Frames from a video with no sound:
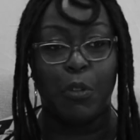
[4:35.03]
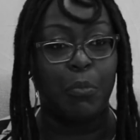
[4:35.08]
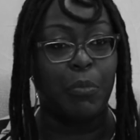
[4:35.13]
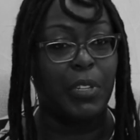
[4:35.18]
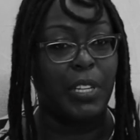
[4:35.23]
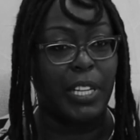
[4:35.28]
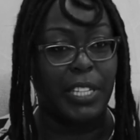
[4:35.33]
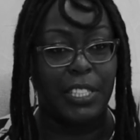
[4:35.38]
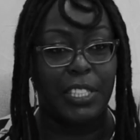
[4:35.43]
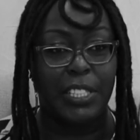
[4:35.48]

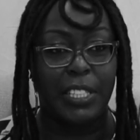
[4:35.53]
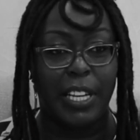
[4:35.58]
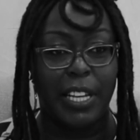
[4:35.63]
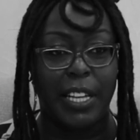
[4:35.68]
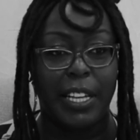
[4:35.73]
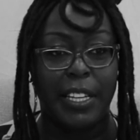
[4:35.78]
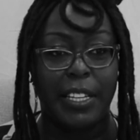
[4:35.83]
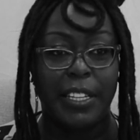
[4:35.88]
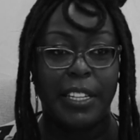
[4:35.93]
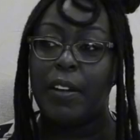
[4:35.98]

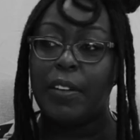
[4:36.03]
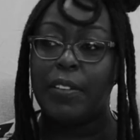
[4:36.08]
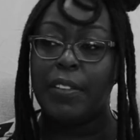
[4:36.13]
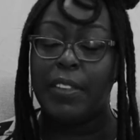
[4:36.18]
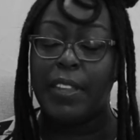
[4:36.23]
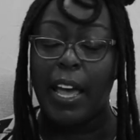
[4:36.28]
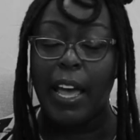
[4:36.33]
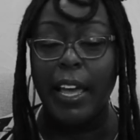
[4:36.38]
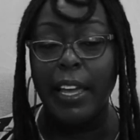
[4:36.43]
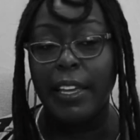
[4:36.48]
bloodshed,
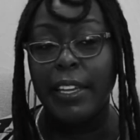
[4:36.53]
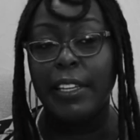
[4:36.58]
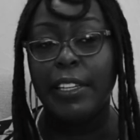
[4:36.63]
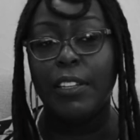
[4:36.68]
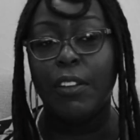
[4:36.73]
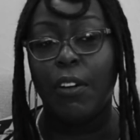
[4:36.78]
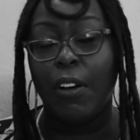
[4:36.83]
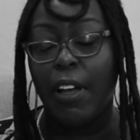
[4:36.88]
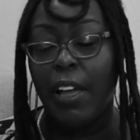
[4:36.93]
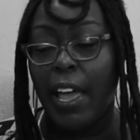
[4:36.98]
that
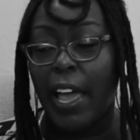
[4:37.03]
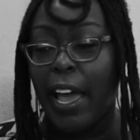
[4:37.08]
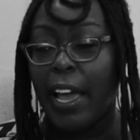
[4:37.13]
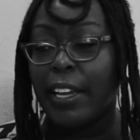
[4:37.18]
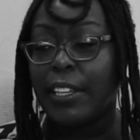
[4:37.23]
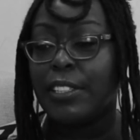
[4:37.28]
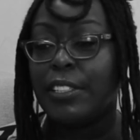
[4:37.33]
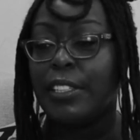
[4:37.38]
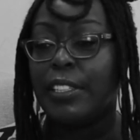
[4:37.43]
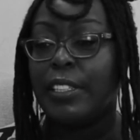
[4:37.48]
can
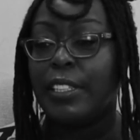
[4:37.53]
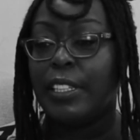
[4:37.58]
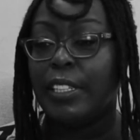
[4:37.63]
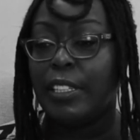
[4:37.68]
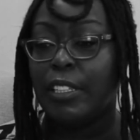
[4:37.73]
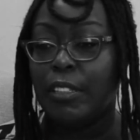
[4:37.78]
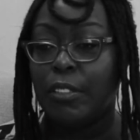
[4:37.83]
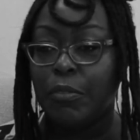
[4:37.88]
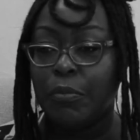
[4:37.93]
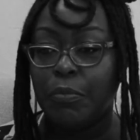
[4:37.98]

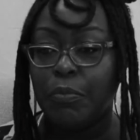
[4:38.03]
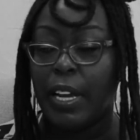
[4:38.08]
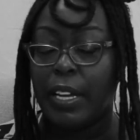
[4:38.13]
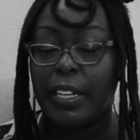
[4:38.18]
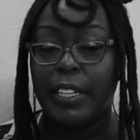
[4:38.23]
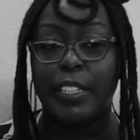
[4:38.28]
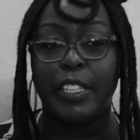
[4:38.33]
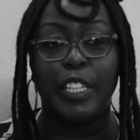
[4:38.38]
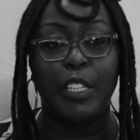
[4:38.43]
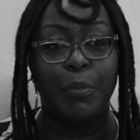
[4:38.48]
actually
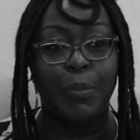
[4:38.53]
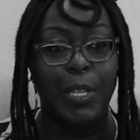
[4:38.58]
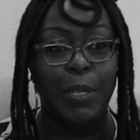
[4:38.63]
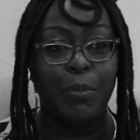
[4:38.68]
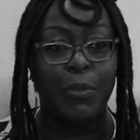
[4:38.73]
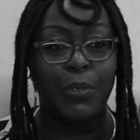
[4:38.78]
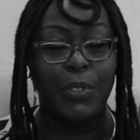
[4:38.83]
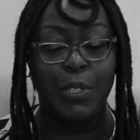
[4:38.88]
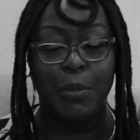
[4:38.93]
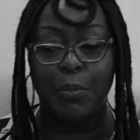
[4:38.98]
kind of lead
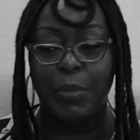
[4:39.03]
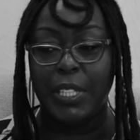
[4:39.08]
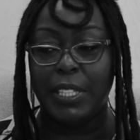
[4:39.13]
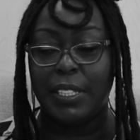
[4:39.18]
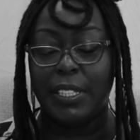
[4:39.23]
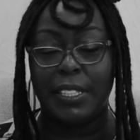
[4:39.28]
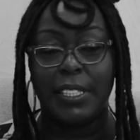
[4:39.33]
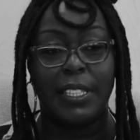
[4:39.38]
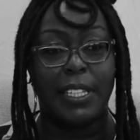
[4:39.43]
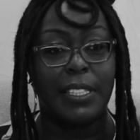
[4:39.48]
people to be
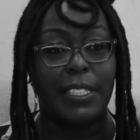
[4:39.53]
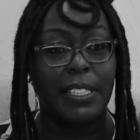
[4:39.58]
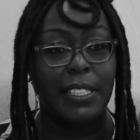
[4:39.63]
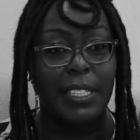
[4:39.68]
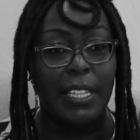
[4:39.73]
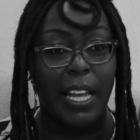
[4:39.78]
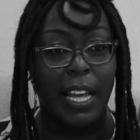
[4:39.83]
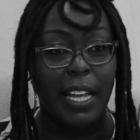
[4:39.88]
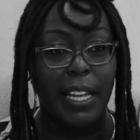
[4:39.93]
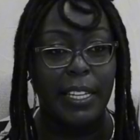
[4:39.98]

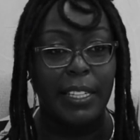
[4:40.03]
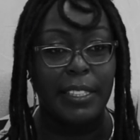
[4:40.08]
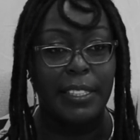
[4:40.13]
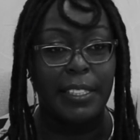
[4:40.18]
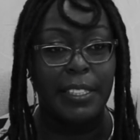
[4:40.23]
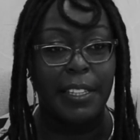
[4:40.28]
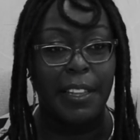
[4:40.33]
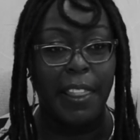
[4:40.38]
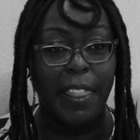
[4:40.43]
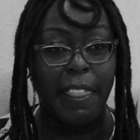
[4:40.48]

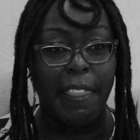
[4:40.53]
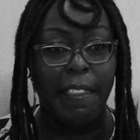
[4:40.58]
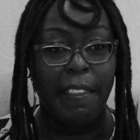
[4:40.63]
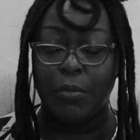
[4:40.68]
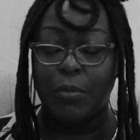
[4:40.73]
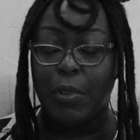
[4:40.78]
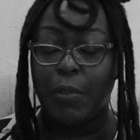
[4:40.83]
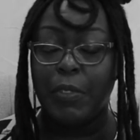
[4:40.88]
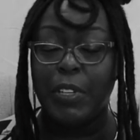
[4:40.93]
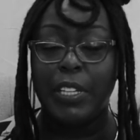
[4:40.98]
desensitized.
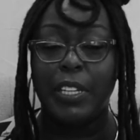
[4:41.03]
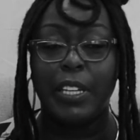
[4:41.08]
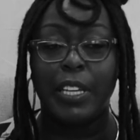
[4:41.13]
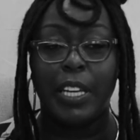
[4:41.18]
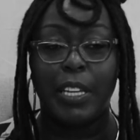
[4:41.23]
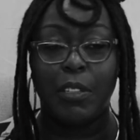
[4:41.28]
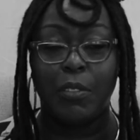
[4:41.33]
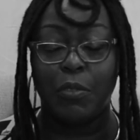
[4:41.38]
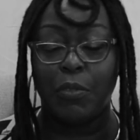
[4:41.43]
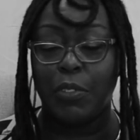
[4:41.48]
When we look
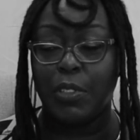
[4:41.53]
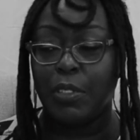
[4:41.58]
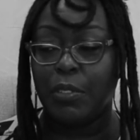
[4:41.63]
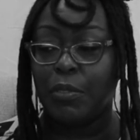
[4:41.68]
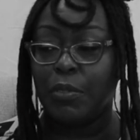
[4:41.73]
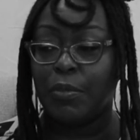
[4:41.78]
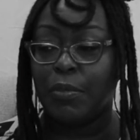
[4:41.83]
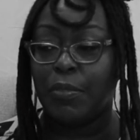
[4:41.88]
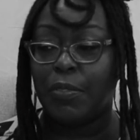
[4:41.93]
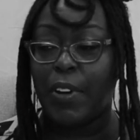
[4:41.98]
at
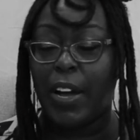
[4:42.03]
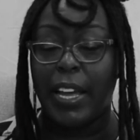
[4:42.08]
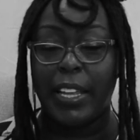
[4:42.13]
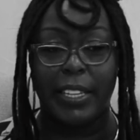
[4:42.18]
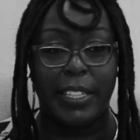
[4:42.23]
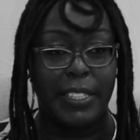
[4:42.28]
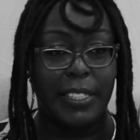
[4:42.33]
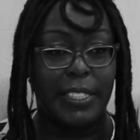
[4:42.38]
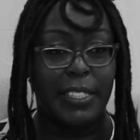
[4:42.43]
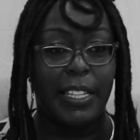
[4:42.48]

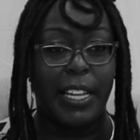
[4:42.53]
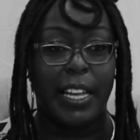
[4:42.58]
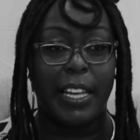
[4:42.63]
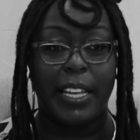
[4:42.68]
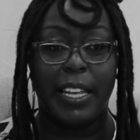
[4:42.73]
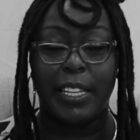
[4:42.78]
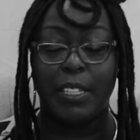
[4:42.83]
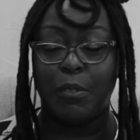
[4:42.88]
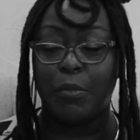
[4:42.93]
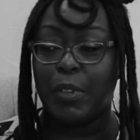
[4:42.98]
violence
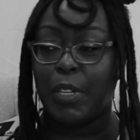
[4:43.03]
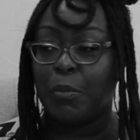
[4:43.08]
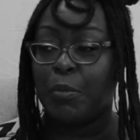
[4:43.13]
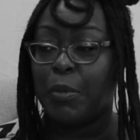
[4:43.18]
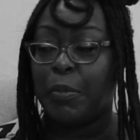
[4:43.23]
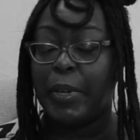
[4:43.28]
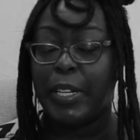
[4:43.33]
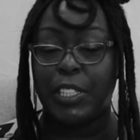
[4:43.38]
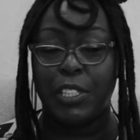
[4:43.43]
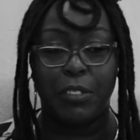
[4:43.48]
that has been
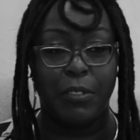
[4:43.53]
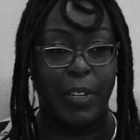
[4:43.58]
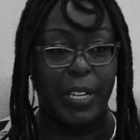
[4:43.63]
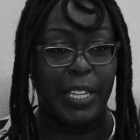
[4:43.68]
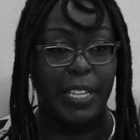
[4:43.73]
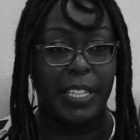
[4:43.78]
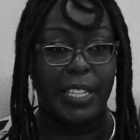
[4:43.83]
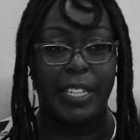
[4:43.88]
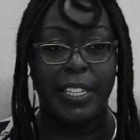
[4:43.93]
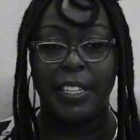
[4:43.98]

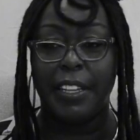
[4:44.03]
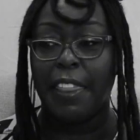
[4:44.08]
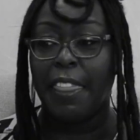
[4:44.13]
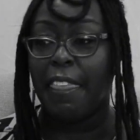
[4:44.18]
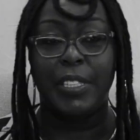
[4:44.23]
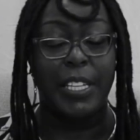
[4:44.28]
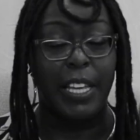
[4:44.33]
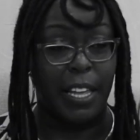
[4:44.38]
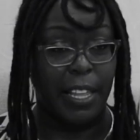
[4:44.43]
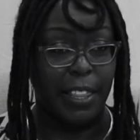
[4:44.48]
perpetuated,
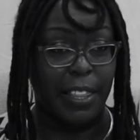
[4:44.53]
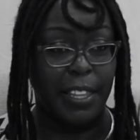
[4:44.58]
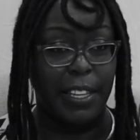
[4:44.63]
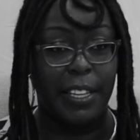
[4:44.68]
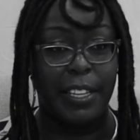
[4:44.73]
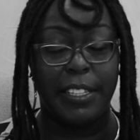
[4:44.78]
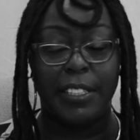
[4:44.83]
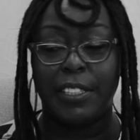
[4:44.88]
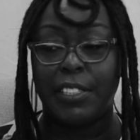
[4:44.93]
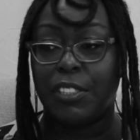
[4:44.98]
death
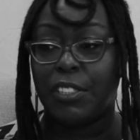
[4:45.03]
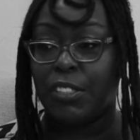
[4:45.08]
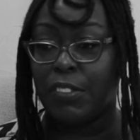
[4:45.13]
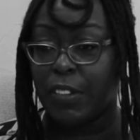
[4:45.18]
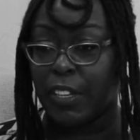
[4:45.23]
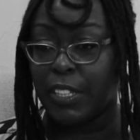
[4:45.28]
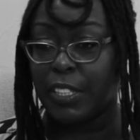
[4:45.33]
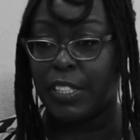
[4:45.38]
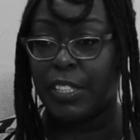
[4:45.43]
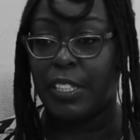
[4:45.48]
and
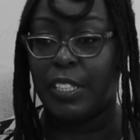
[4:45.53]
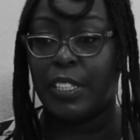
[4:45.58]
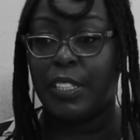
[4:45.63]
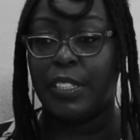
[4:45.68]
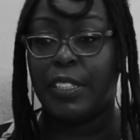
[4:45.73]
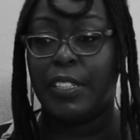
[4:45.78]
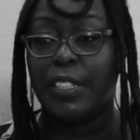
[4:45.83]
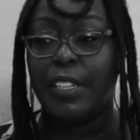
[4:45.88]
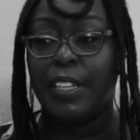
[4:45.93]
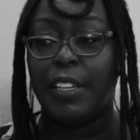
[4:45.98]

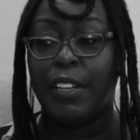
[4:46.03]
destruction